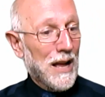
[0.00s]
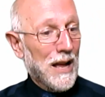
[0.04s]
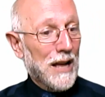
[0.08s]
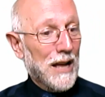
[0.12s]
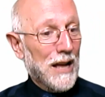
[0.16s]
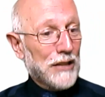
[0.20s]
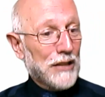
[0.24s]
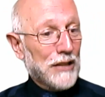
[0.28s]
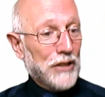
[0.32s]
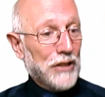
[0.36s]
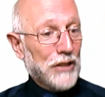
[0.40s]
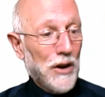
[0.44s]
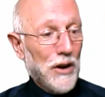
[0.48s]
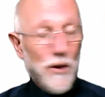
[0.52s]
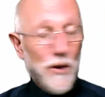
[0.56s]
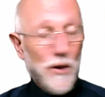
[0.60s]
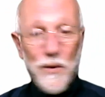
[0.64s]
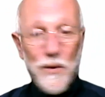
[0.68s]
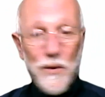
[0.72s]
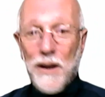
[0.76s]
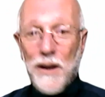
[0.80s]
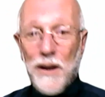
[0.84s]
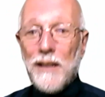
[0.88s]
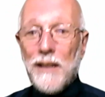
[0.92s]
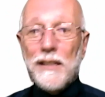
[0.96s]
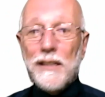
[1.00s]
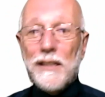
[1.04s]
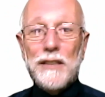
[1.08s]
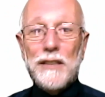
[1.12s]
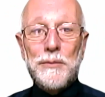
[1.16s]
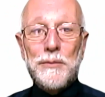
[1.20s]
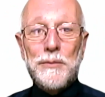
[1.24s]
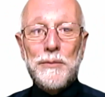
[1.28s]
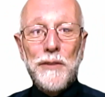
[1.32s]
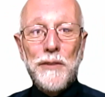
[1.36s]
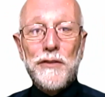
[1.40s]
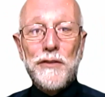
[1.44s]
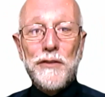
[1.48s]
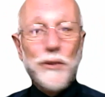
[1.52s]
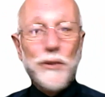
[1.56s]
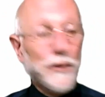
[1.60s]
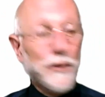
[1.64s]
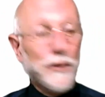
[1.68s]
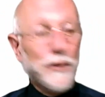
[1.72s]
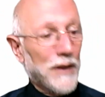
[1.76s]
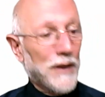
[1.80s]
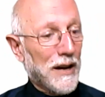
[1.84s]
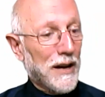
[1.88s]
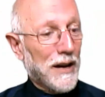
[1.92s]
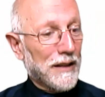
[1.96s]
So let's move
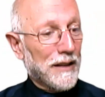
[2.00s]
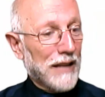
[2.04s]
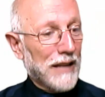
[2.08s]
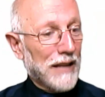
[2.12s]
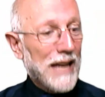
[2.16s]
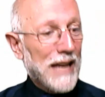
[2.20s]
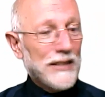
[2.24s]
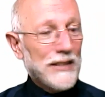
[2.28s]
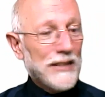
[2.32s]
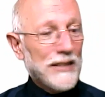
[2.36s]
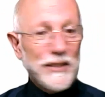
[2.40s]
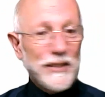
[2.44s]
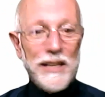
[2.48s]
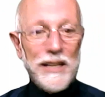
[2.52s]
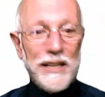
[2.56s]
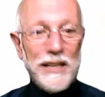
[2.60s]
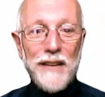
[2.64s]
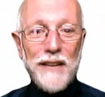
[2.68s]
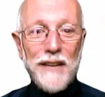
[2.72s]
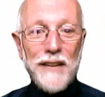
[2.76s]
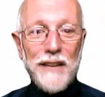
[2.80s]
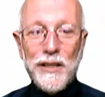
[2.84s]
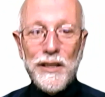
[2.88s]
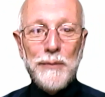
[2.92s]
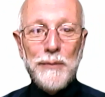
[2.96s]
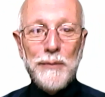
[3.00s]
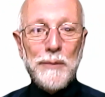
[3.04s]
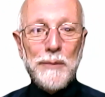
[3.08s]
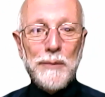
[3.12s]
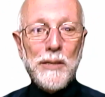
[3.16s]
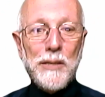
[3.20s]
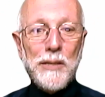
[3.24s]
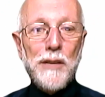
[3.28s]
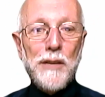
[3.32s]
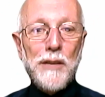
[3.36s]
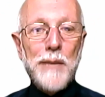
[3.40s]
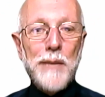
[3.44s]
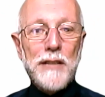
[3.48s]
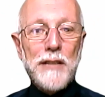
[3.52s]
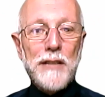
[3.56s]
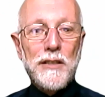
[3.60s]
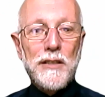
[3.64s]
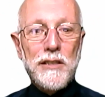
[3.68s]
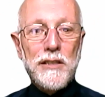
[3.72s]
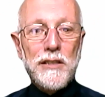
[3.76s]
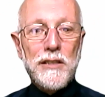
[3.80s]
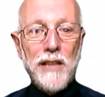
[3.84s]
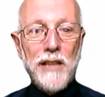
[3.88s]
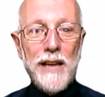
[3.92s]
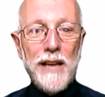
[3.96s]
to a last set of tips. I'm going to go back to the
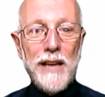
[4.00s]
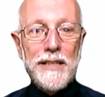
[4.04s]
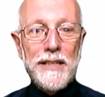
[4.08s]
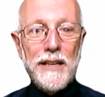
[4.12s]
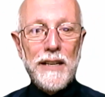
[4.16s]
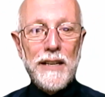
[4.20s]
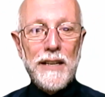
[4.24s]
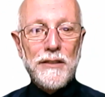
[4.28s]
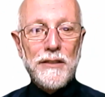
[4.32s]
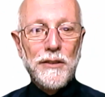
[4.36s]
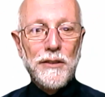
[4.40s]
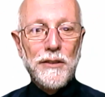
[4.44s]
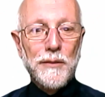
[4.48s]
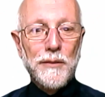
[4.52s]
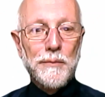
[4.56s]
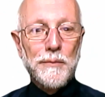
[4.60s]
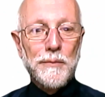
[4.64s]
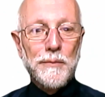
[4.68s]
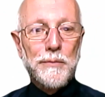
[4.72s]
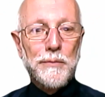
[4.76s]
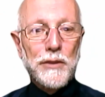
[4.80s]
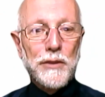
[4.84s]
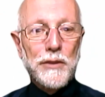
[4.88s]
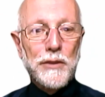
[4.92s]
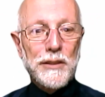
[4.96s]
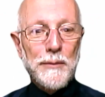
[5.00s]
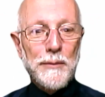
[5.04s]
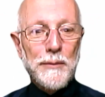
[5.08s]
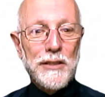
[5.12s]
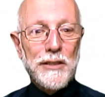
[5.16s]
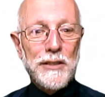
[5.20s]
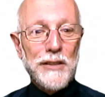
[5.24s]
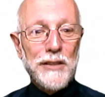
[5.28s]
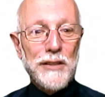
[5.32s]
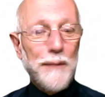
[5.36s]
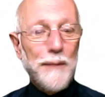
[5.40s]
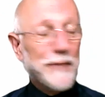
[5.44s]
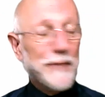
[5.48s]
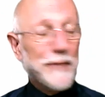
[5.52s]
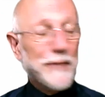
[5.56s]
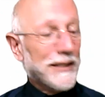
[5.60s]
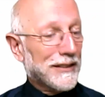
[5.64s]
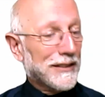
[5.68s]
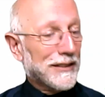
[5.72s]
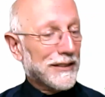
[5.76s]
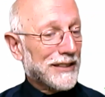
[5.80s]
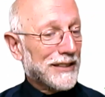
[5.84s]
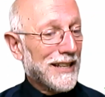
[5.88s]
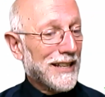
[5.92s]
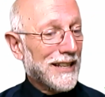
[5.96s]
slide deck to put some of this up
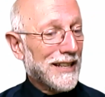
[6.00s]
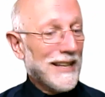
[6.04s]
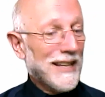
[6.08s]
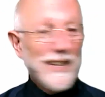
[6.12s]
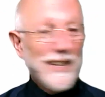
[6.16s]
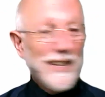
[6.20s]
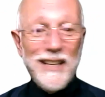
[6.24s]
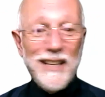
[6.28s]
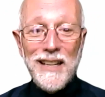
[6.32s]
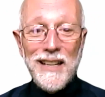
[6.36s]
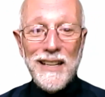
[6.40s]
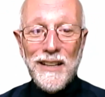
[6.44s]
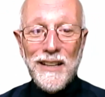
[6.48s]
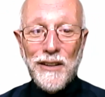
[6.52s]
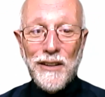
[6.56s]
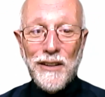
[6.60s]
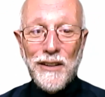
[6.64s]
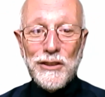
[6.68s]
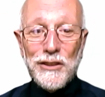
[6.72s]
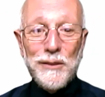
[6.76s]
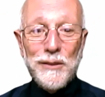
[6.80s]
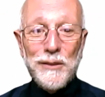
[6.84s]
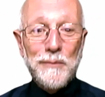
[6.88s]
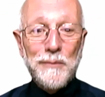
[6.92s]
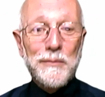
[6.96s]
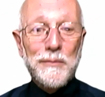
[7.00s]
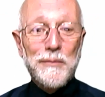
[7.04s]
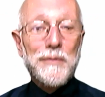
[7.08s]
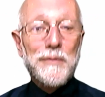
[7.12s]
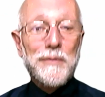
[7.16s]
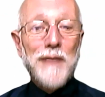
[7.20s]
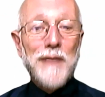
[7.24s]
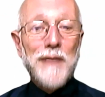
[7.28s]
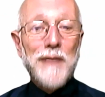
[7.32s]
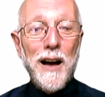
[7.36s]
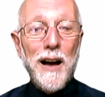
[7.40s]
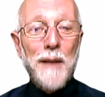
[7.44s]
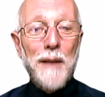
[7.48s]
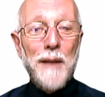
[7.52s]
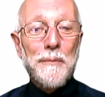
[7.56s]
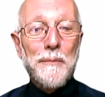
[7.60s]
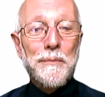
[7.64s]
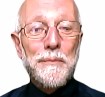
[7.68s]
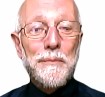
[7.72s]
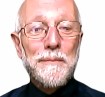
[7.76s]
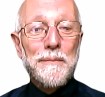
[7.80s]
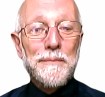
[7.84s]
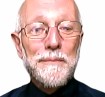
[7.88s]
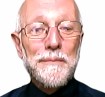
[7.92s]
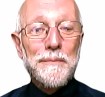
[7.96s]
because there are some
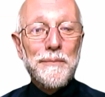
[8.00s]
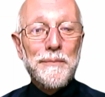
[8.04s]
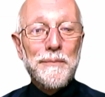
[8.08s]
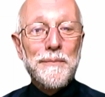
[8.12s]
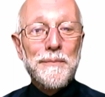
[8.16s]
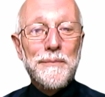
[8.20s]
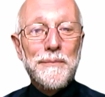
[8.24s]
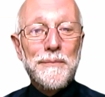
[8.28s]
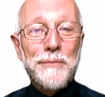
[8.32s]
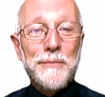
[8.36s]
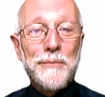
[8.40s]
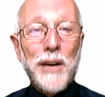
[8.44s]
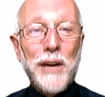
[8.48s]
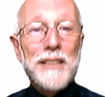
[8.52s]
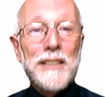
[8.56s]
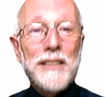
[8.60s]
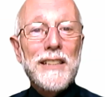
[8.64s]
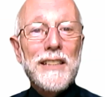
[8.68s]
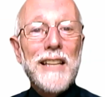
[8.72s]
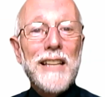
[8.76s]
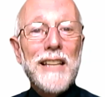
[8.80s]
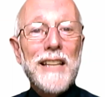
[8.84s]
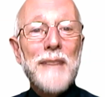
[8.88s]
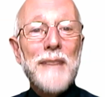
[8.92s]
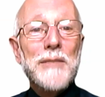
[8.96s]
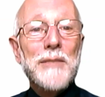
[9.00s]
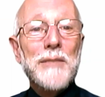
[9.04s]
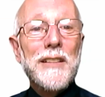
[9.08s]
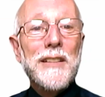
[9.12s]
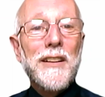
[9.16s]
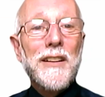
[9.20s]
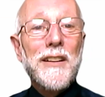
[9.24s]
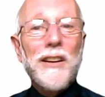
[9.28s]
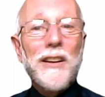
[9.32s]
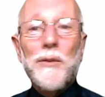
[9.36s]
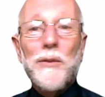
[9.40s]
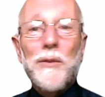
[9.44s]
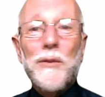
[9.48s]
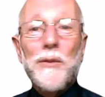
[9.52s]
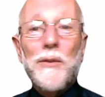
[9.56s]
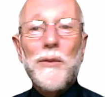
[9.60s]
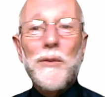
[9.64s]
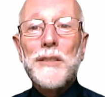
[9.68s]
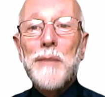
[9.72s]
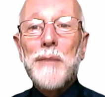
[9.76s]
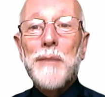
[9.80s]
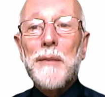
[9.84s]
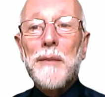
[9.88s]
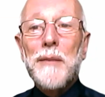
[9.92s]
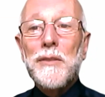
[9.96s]
project names in there that I want you
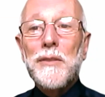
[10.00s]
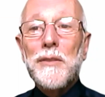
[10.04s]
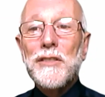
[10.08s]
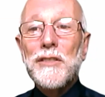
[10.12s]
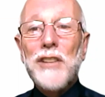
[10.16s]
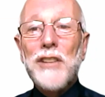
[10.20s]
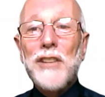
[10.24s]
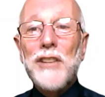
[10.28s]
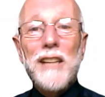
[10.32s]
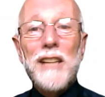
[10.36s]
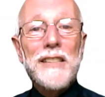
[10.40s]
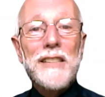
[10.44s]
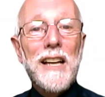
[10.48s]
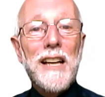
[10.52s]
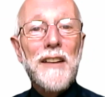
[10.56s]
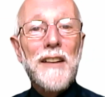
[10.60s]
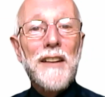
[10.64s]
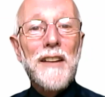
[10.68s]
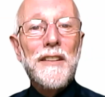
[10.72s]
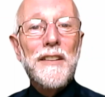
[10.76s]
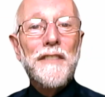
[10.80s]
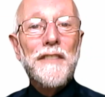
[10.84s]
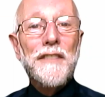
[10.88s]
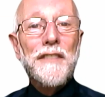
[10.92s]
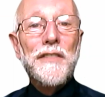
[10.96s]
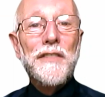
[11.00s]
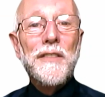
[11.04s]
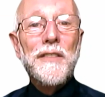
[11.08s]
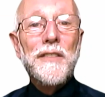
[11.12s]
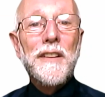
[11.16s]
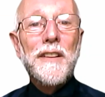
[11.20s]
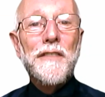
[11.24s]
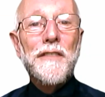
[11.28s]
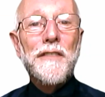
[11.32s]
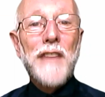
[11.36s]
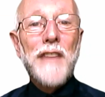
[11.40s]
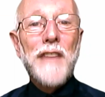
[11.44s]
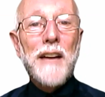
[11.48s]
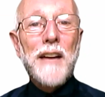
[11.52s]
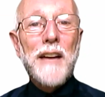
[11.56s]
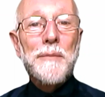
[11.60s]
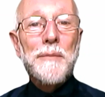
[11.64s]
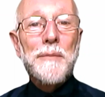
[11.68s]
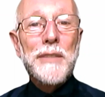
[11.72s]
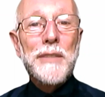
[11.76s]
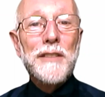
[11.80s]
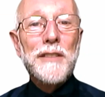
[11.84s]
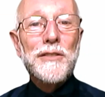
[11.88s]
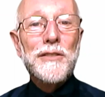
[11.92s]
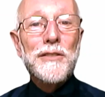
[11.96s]
to be able to jot down if that
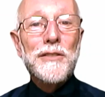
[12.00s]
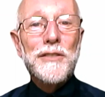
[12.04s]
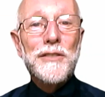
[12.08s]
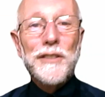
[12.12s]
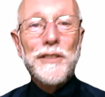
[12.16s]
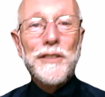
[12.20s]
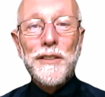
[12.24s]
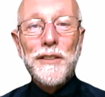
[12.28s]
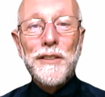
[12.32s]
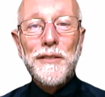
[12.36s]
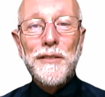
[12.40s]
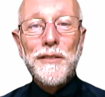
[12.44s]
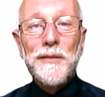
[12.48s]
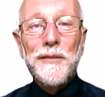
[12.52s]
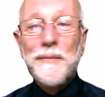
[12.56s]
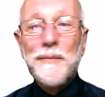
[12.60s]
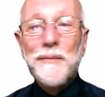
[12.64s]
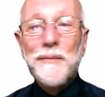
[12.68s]
appeals to you.